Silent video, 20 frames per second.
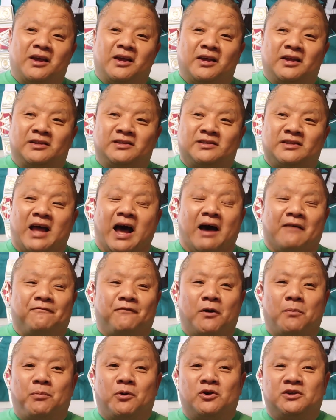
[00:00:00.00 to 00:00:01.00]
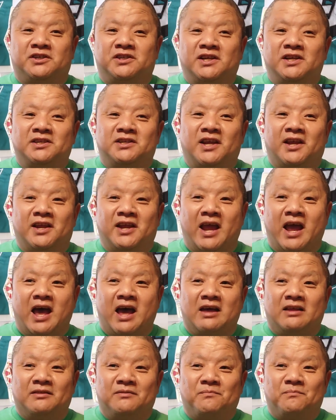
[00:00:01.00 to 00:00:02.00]
it's not football season
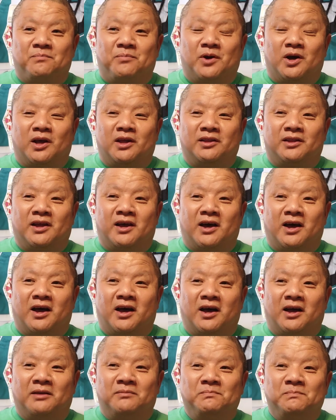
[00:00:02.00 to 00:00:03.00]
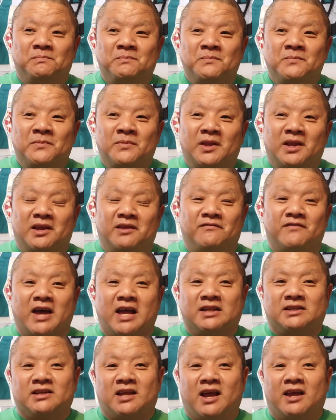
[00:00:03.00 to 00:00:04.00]
yet, but
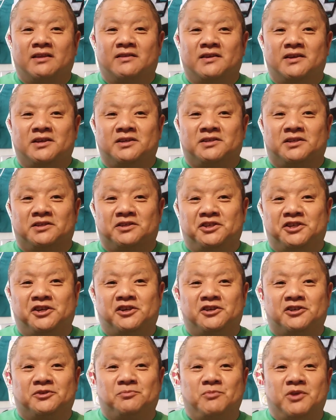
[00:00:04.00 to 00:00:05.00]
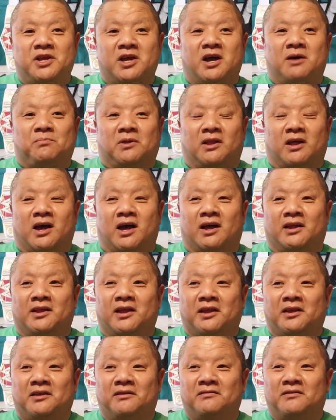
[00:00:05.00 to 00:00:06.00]
events like this, it cheers me up a lot,
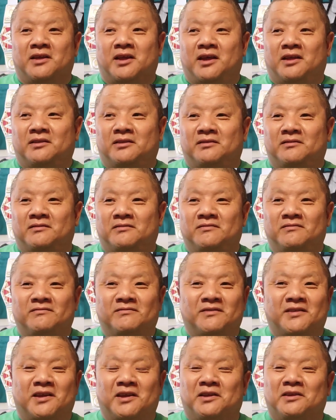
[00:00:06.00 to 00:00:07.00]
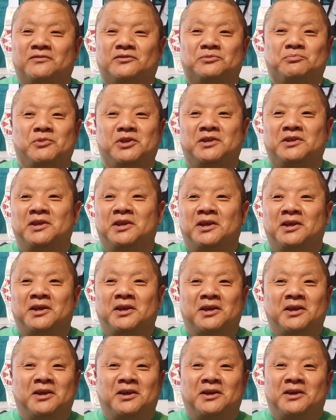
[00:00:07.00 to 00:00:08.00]
and it gives me
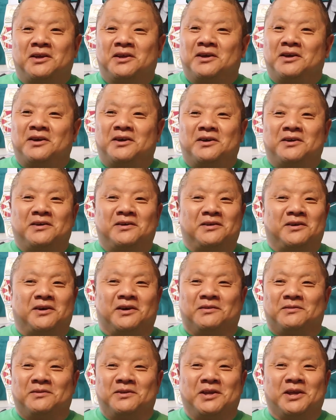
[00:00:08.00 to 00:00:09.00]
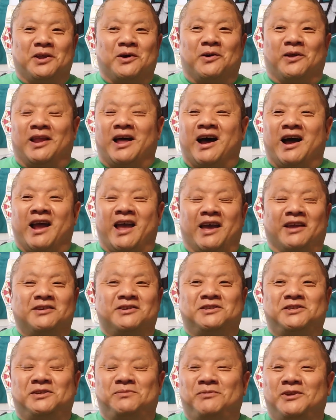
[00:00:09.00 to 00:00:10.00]
a lot of
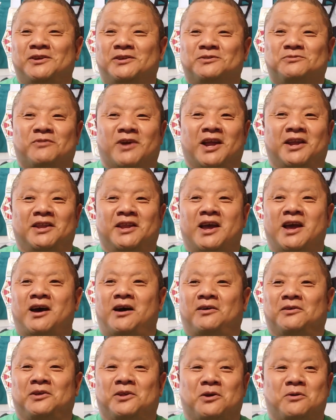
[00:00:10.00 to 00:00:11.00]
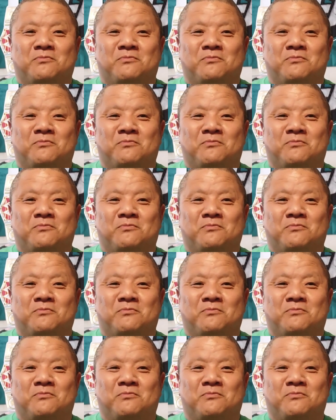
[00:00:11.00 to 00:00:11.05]
energy, because right now